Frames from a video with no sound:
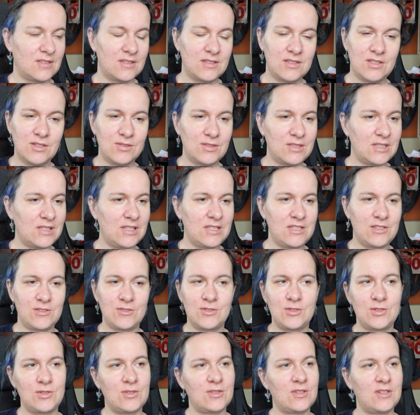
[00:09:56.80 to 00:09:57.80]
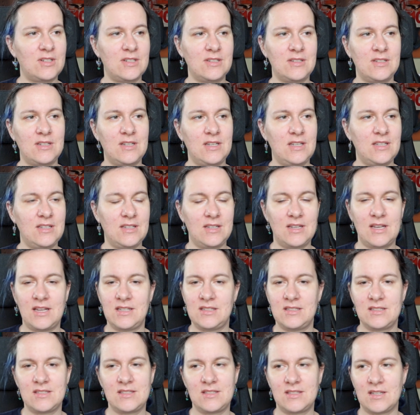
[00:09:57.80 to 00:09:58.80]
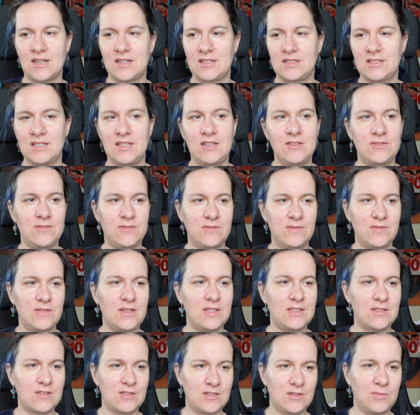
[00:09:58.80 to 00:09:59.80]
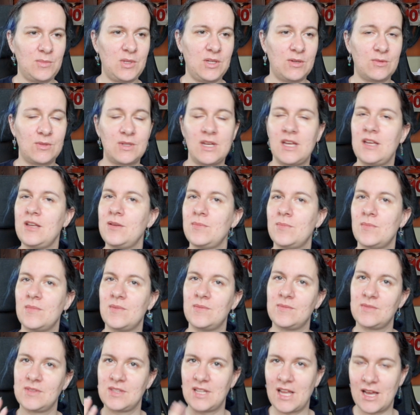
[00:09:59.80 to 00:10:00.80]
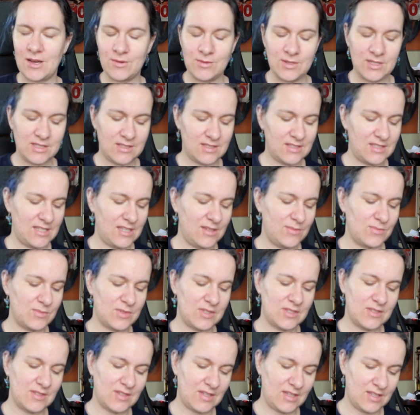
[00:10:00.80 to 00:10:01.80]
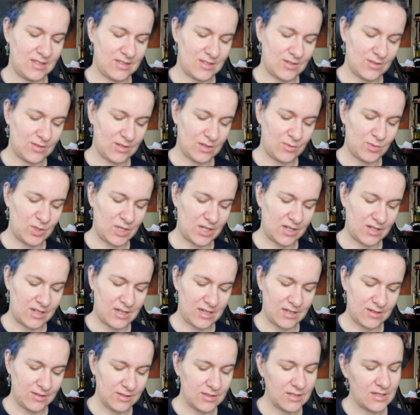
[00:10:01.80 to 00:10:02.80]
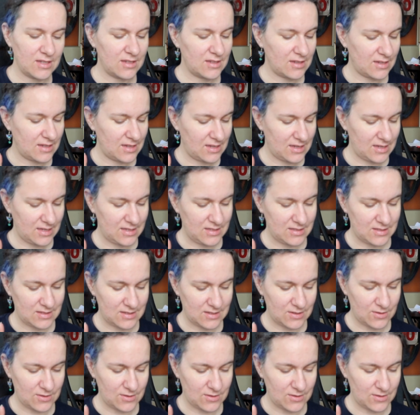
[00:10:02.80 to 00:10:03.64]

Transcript: totally not sure at the start if it's gonna be okay. Now it seems it's gonna work out. It's